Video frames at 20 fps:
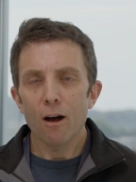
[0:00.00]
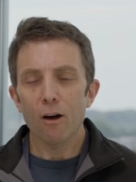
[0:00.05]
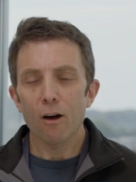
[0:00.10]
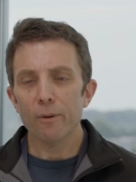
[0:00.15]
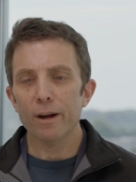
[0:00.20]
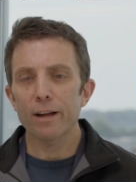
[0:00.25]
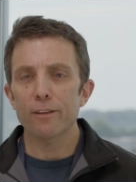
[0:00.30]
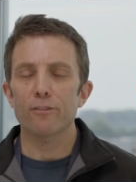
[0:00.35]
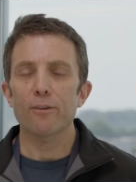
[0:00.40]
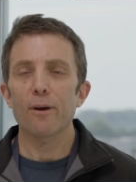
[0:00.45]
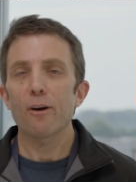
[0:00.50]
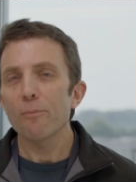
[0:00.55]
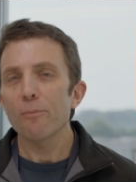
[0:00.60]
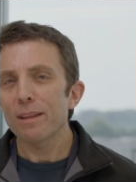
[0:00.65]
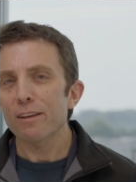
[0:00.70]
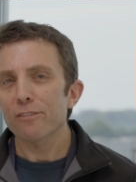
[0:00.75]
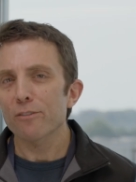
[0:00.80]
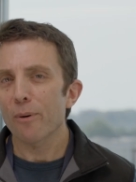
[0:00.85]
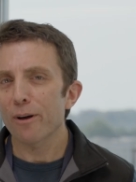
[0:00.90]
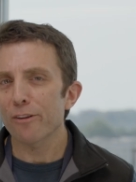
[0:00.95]
All right, so I hope
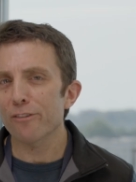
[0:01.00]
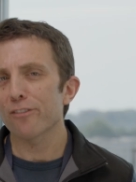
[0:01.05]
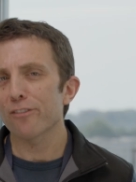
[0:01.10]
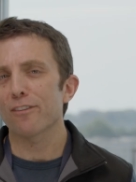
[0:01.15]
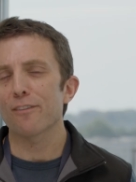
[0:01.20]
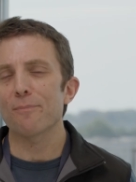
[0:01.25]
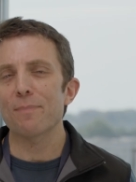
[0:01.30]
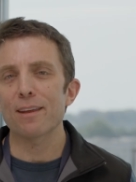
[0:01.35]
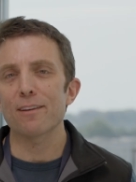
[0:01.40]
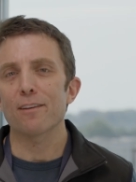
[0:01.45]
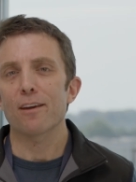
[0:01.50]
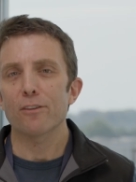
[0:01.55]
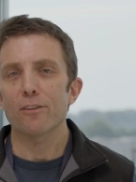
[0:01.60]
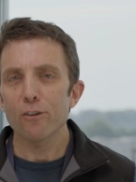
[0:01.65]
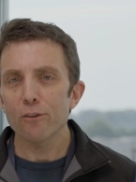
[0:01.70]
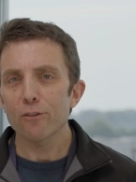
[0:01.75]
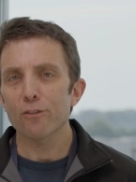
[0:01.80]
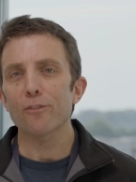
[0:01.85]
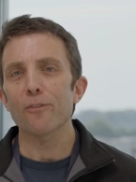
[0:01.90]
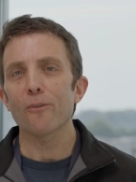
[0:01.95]
these questions have been
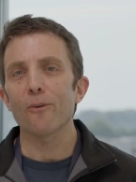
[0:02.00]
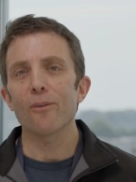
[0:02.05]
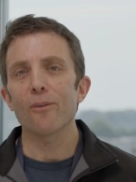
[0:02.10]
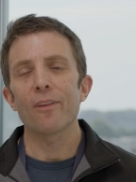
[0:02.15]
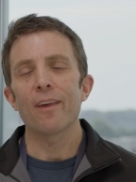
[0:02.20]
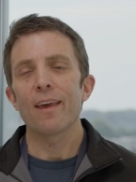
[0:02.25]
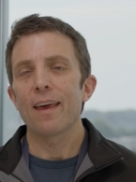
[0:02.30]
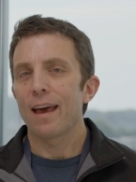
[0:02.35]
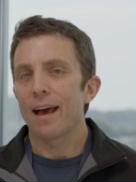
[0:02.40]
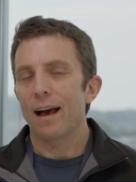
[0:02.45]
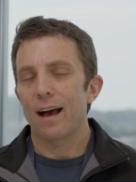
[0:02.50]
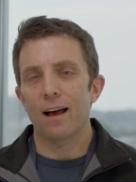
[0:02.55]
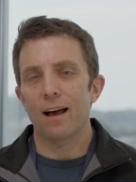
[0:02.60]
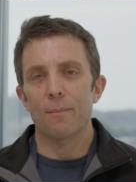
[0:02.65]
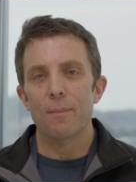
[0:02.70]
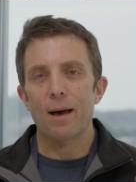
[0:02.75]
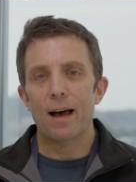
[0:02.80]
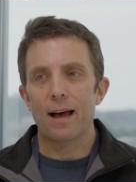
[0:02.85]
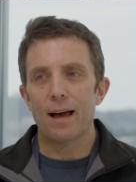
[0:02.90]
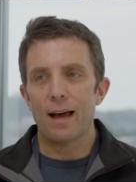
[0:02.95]
useful.
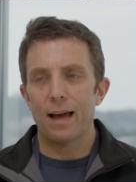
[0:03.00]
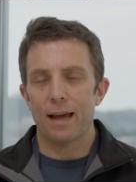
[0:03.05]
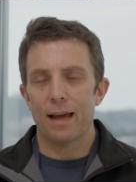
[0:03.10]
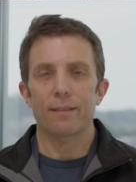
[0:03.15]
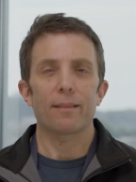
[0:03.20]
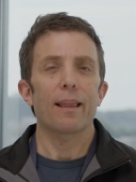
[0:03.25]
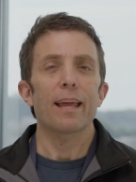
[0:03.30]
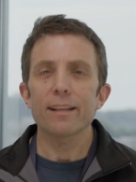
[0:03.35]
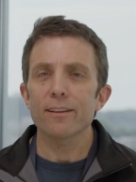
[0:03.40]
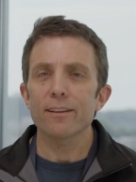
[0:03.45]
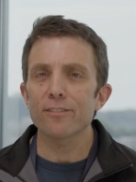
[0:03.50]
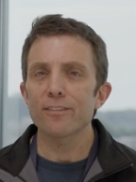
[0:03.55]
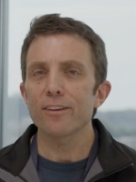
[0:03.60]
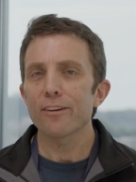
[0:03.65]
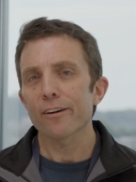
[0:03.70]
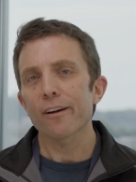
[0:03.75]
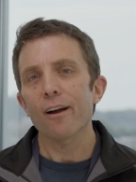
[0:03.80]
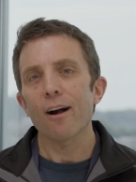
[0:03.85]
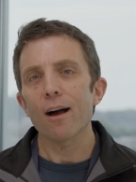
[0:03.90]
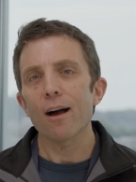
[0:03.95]
I'd like to see
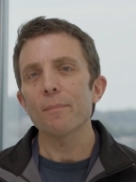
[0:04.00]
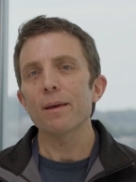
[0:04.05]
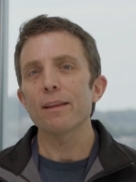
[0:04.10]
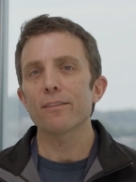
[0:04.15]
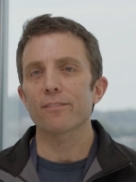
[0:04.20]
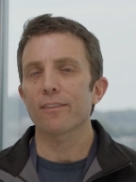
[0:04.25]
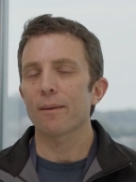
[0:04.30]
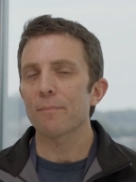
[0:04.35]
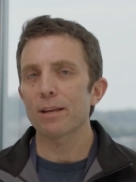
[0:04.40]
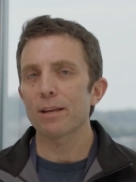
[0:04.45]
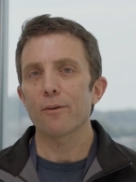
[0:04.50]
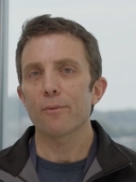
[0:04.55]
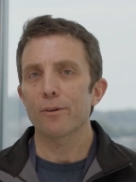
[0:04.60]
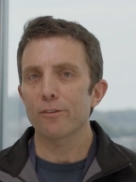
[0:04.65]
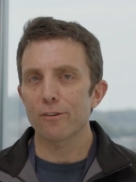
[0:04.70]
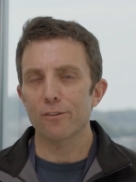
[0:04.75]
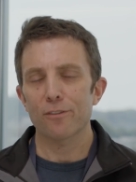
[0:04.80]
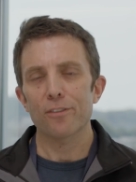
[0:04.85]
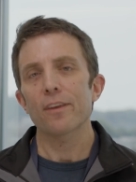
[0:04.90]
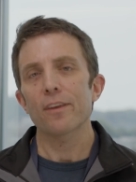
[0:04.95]
your comments. Let me know
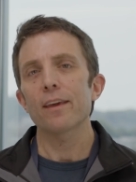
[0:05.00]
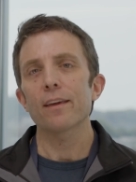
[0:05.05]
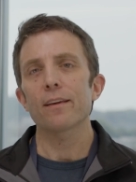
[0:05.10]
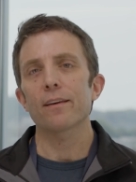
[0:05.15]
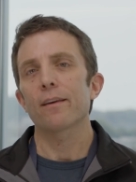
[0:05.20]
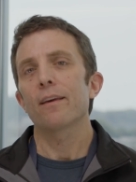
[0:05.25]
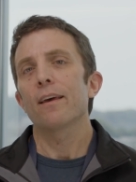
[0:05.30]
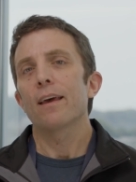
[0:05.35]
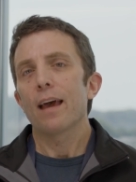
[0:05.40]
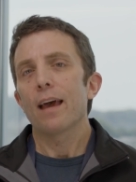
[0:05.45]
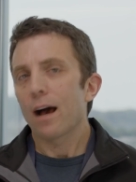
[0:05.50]
what you think.